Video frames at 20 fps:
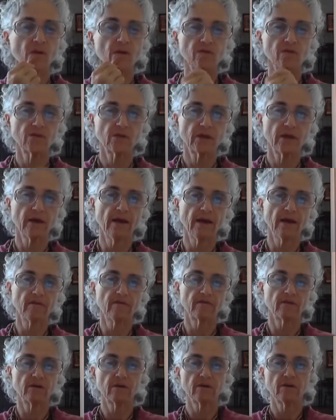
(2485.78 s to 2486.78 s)
So you can have
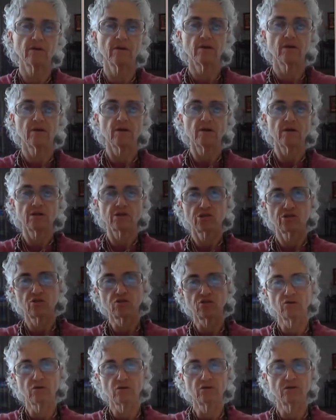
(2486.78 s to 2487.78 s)
a
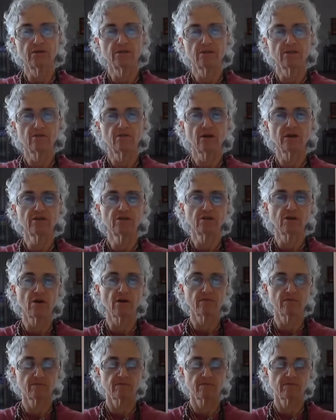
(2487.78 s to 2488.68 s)
Sudra who is a Vaishnav,